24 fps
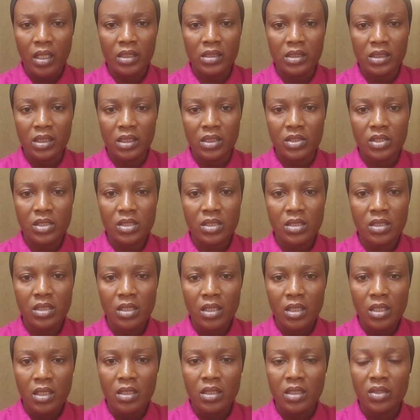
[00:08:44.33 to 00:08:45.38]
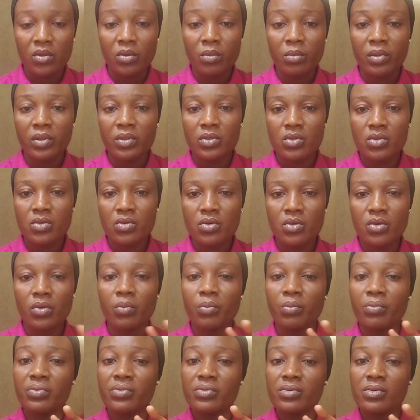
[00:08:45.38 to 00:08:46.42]
a niche. Then number 2, you
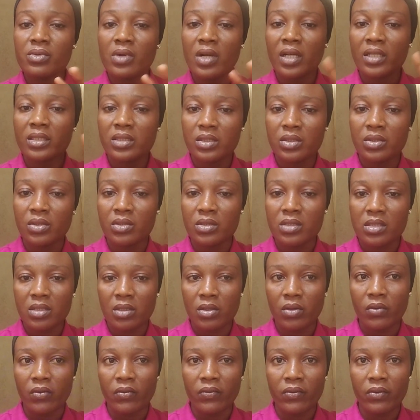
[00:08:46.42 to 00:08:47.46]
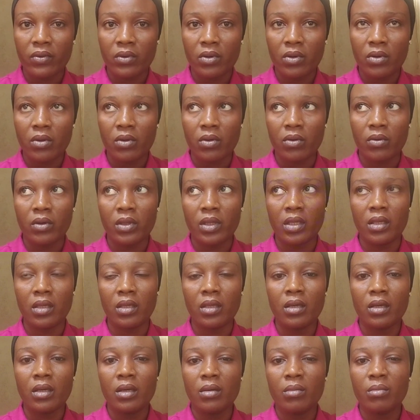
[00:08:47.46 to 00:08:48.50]
brand yourself,
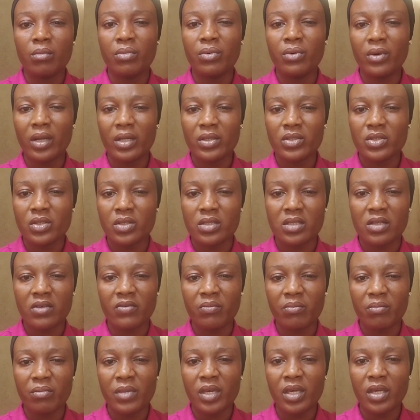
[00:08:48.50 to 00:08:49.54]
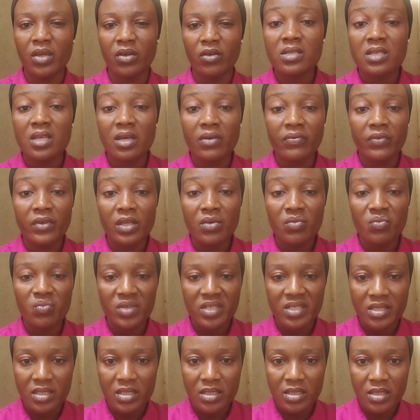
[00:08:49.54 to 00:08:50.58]
okay? Brand yourself, make yourself
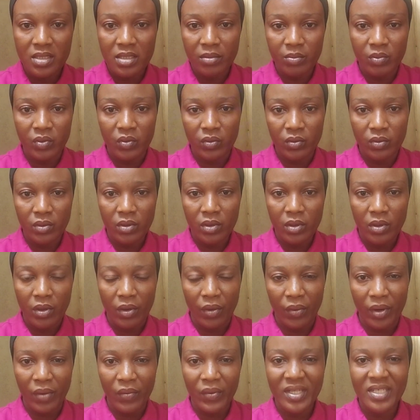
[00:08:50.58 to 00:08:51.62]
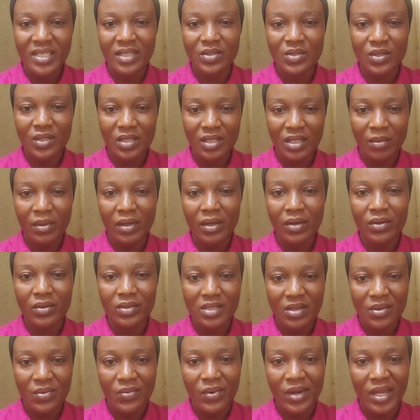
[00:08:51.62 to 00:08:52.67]
irresistible. All right, when they're talking about
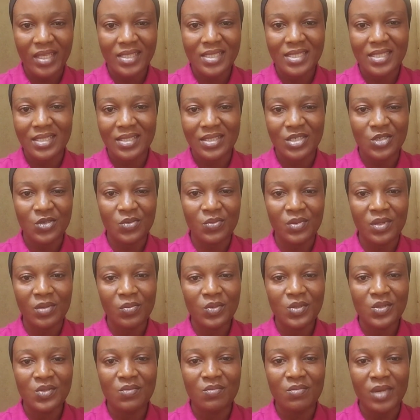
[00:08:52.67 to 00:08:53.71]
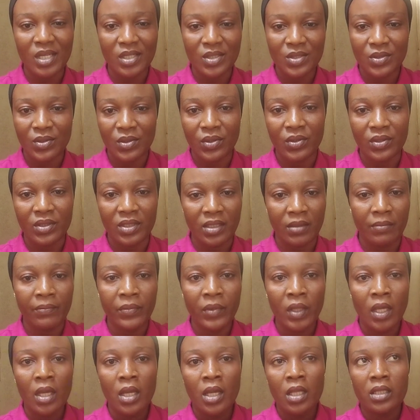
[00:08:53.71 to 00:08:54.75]
content writing, they should be able to mention your name.
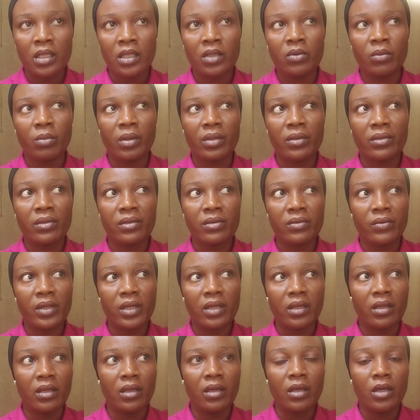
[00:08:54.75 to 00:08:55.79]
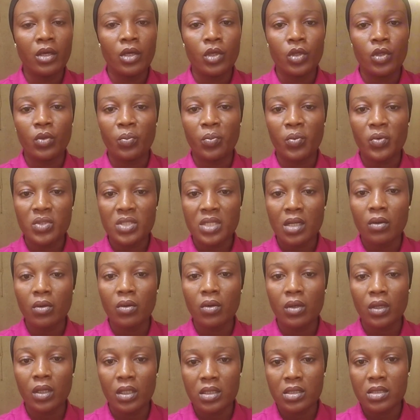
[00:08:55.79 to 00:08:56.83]
Then number 3, you put out
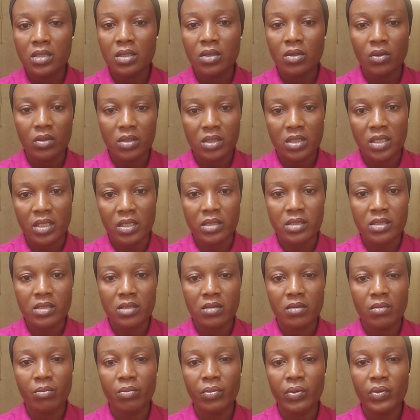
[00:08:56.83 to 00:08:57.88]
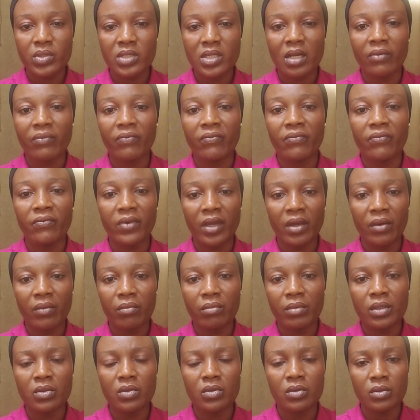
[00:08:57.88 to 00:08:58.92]
quality content. Put out
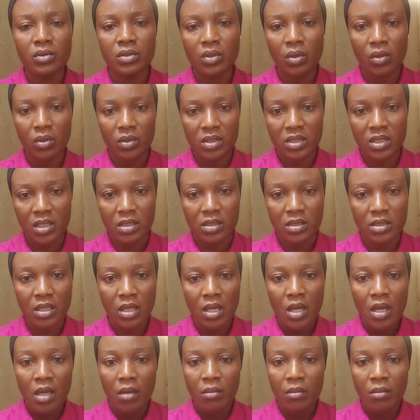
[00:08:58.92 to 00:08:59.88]
very good content